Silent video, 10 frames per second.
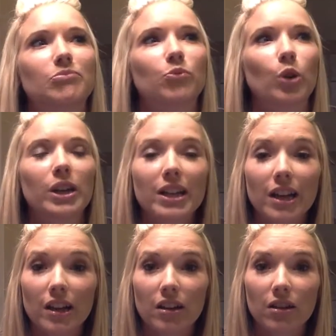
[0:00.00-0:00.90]
working
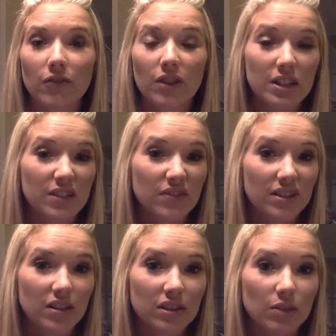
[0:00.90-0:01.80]
at a fitness
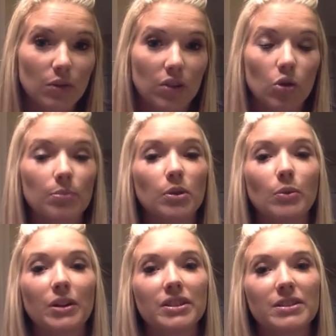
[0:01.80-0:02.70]
facility with corporate
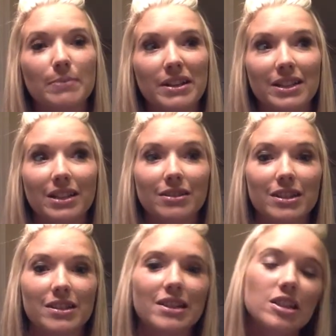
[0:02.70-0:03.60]
wellness,
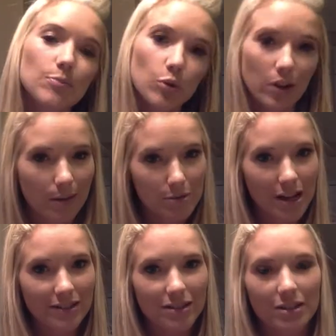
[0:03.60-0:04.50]
basically teaching boot camp
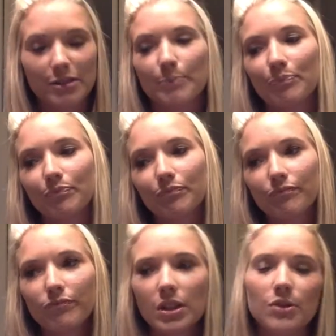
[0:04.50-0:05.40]
classes,
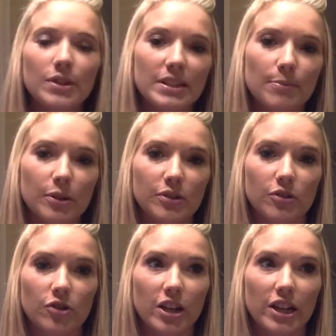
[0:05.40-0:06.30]
doing some personal
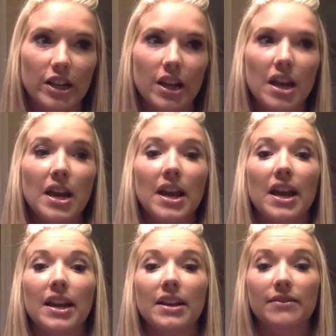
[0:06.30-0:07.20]
training,
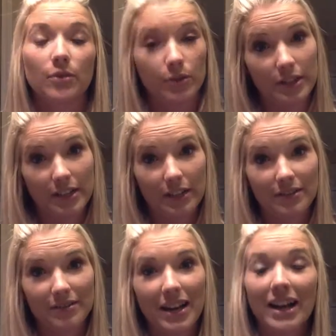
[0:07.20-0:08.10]
and folding
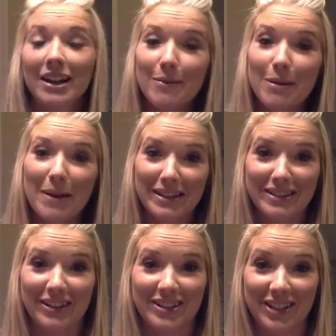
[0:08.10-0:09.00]
towels. And I got my
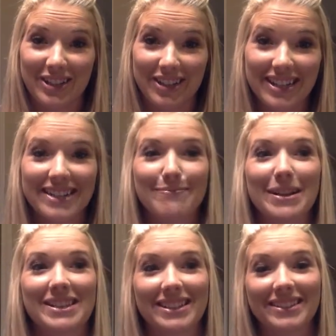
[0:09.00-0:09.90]
master's degree
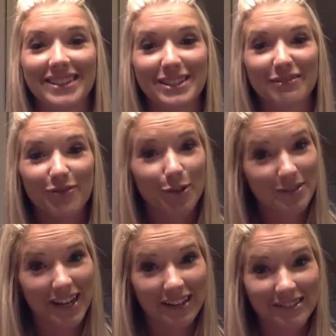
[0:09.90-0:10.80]
basically to fold
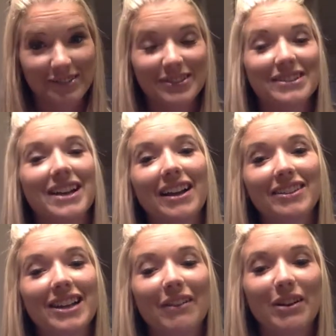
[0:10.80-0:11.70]
towels. It was
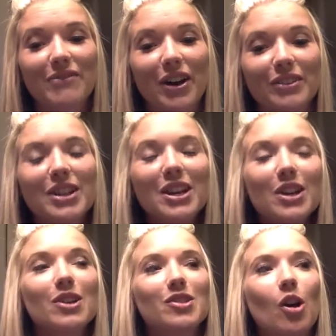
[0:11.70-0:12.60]
exactly how I felt.
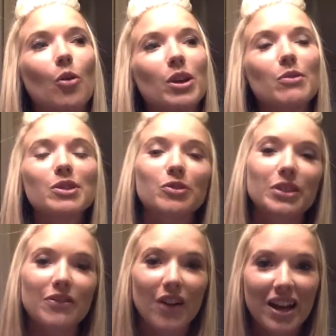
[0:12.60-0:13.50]
So it was
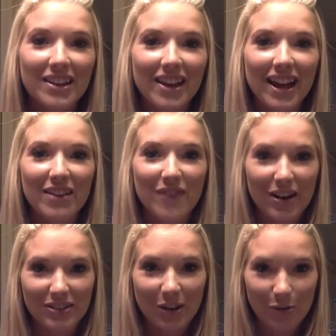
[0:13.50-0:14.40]
really fun that I
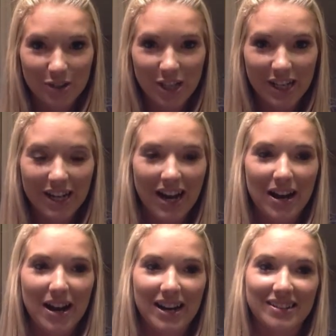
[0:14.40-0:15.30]
found coaching
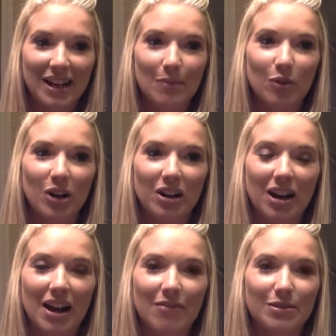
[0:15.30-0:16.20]
at a time where
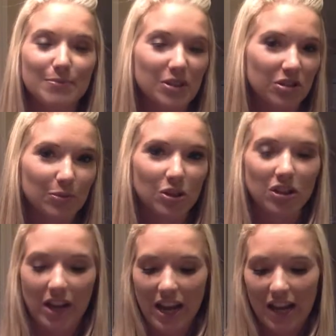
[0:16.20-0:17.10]
I was miserable.
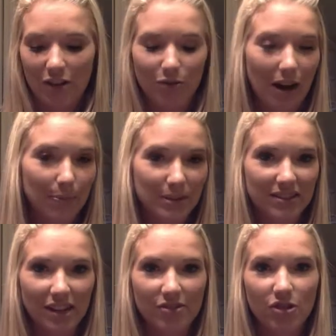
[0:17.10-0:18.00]
I had a crappy
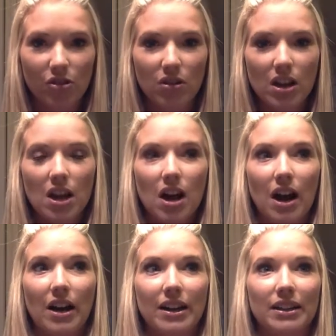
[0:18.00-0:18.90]
schedule.
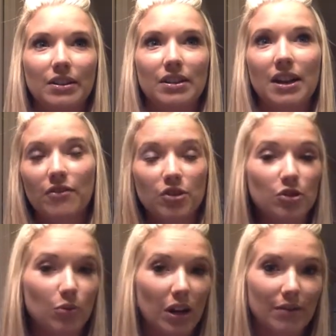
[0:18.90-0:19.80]
I never
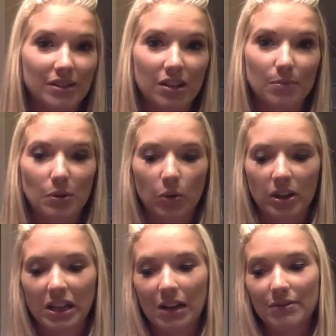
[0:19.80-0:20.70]
knew what I was going to be
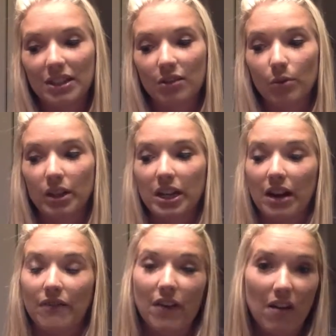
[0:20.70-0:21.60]
working. I was either working
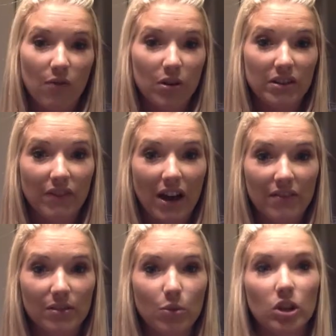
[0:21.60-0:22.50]
at 5:45
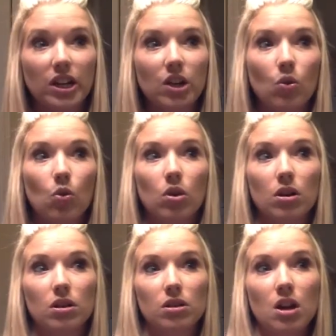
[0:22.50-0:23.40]
in the morning
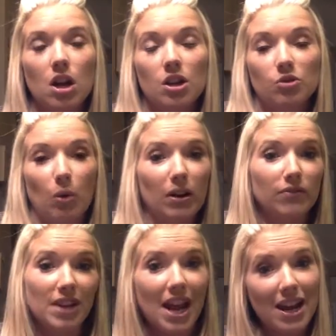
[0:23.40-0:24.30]
or 12
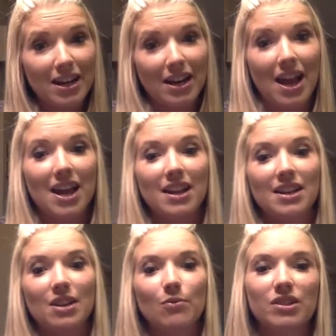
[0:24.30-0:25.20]
to 8. And
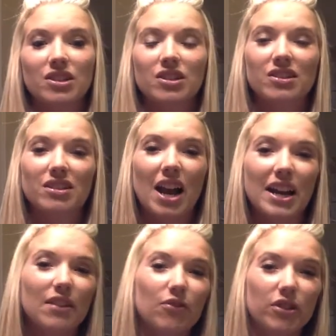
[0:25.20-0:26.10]
it was just
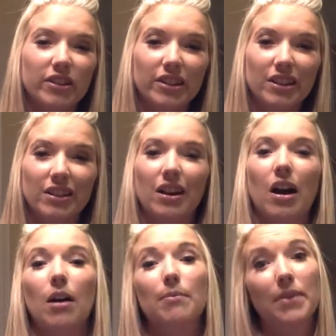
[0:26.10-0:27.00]
kind of really
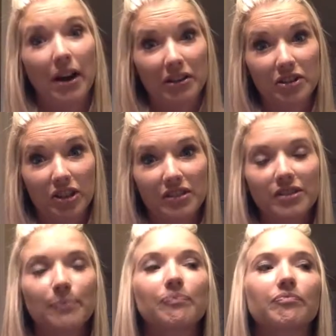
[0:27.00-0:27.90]
obnoxious.